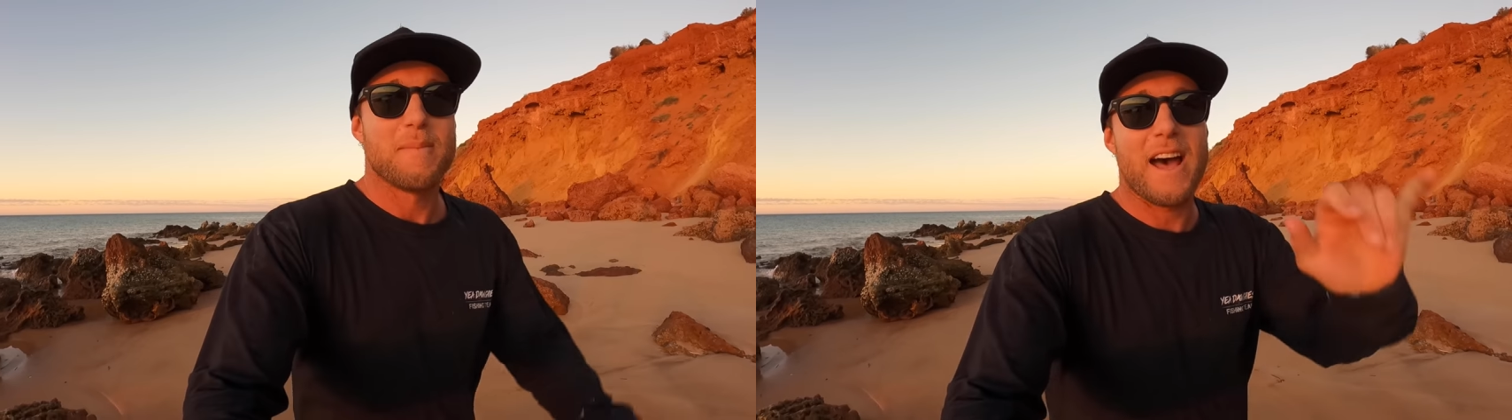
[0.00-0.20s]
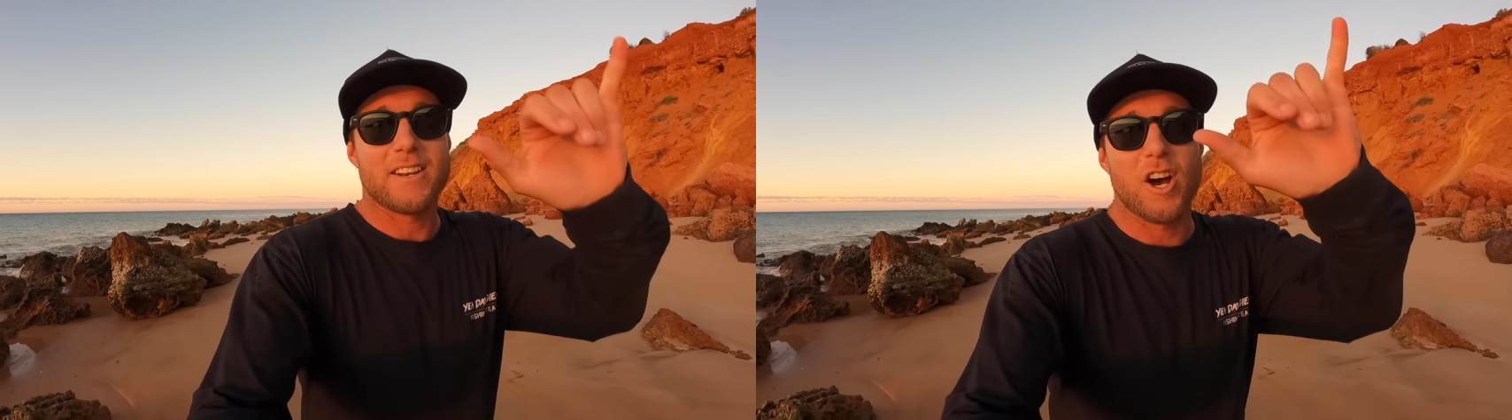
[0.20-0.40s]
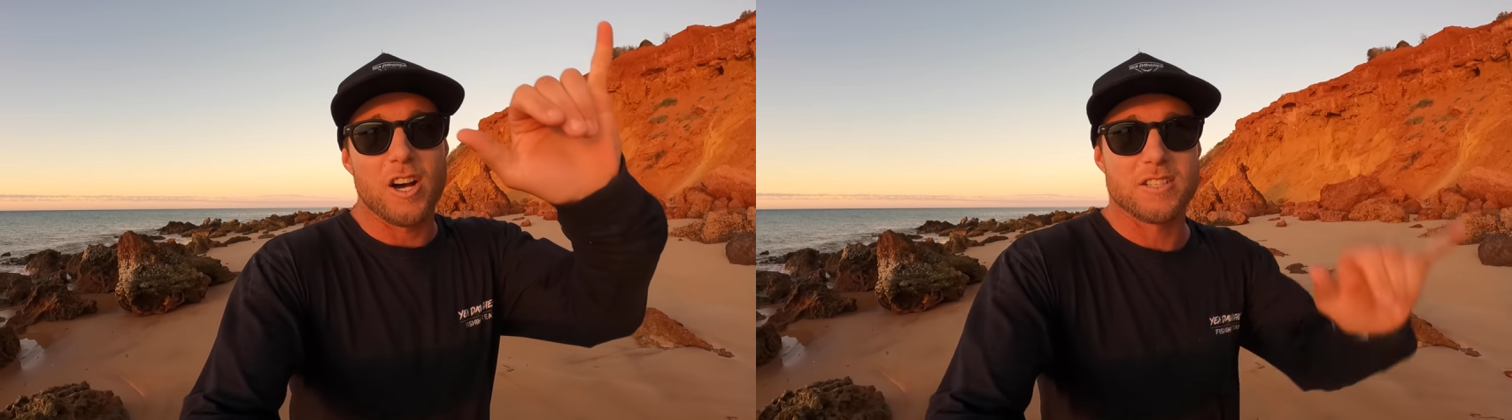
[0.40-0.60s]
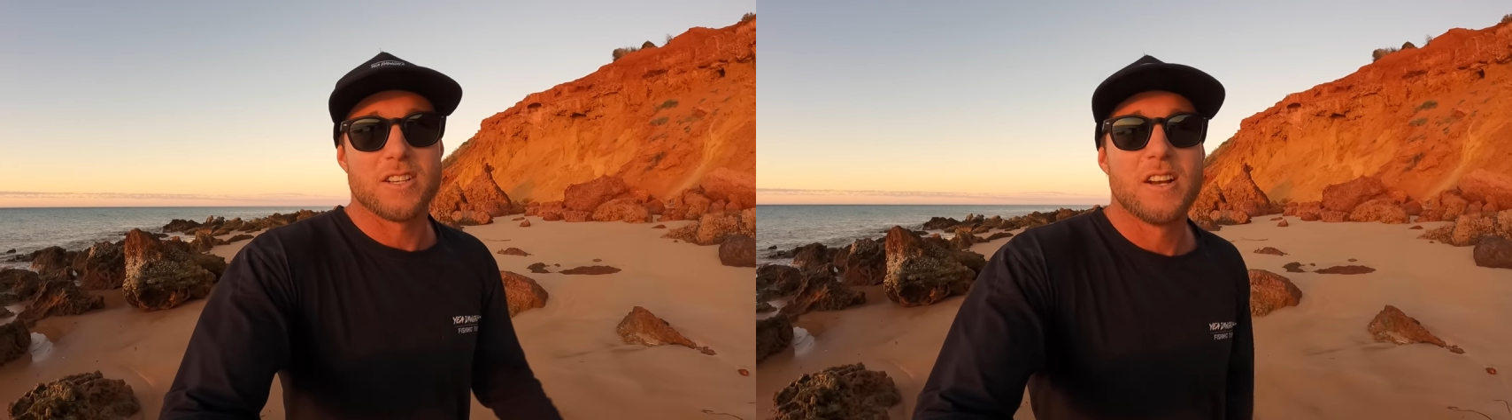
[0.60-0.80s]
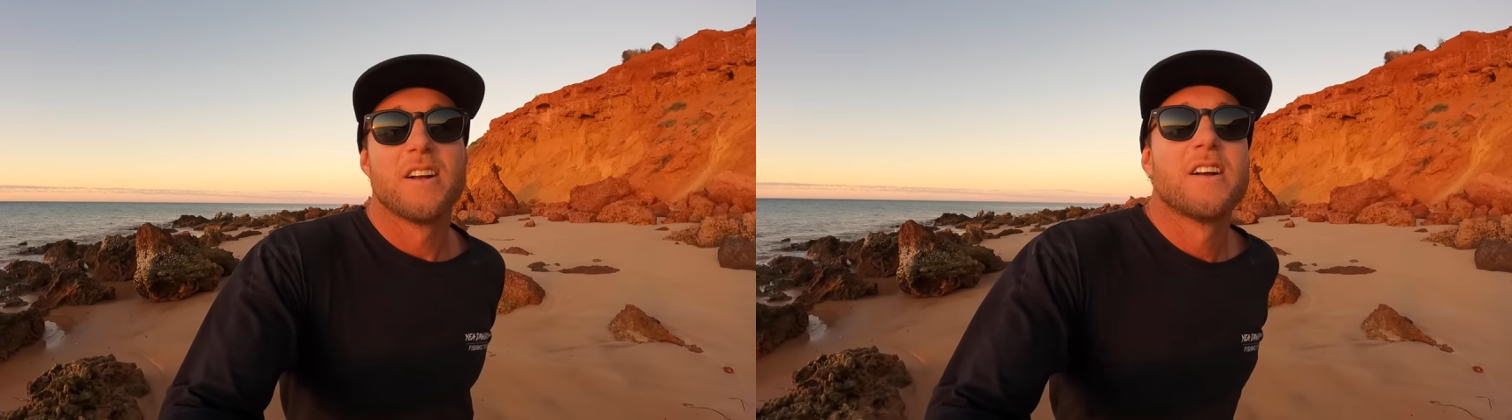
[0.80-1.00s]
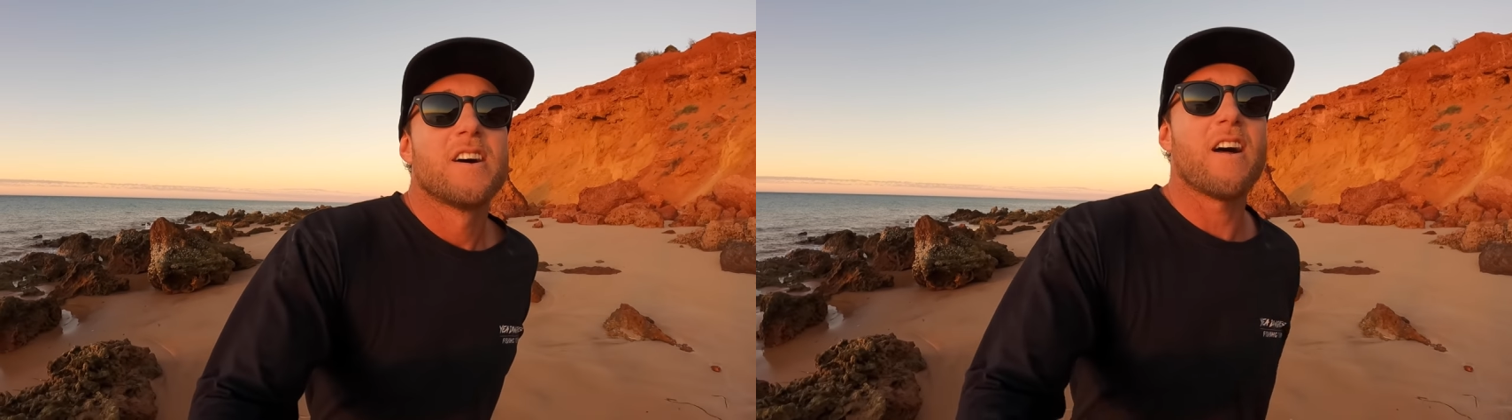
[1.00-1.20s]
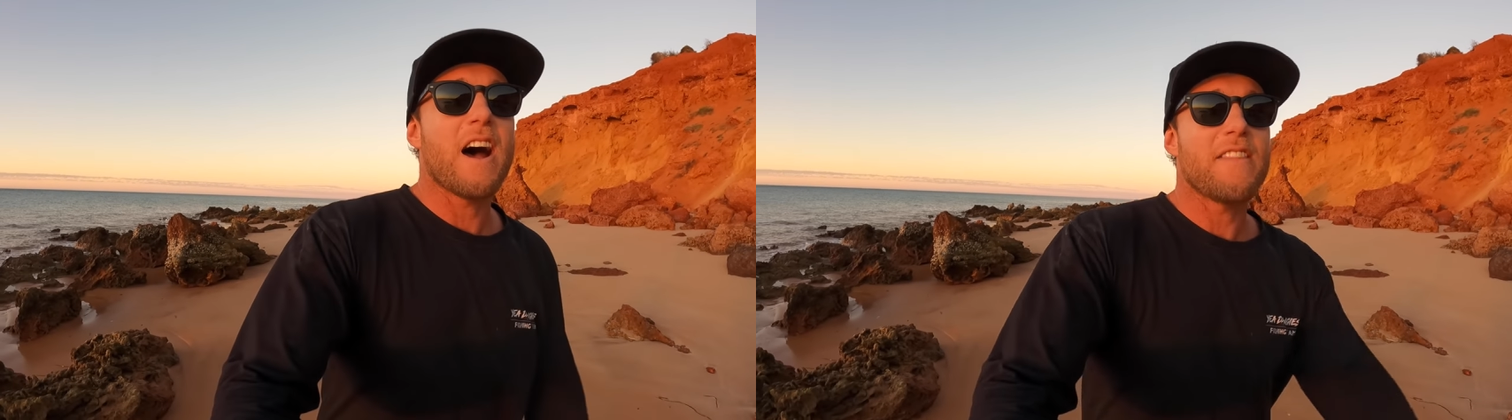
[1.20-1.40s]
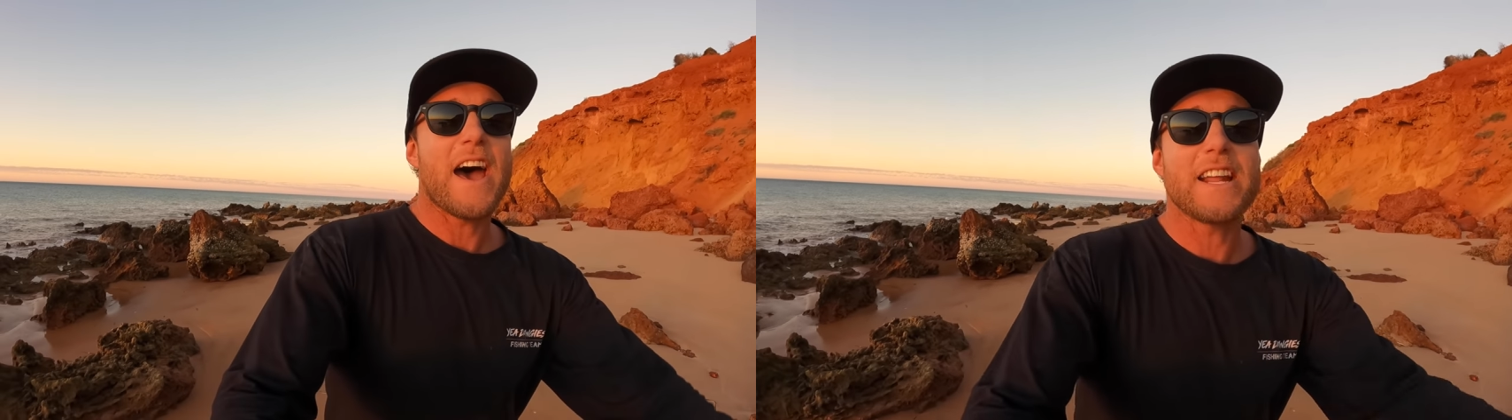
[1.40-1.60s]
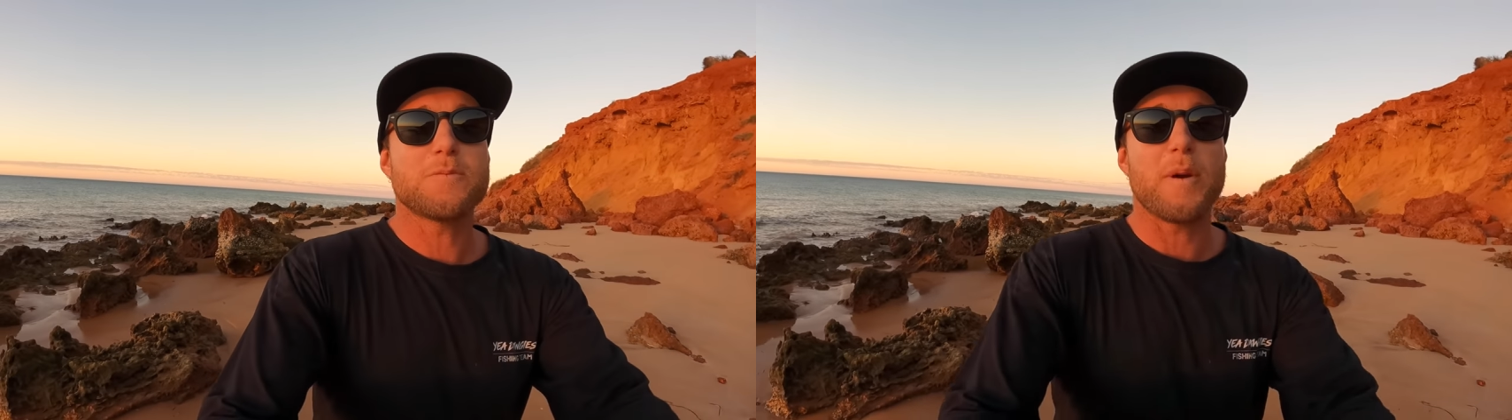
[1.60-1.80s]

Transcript: Mad dogs. All right, that is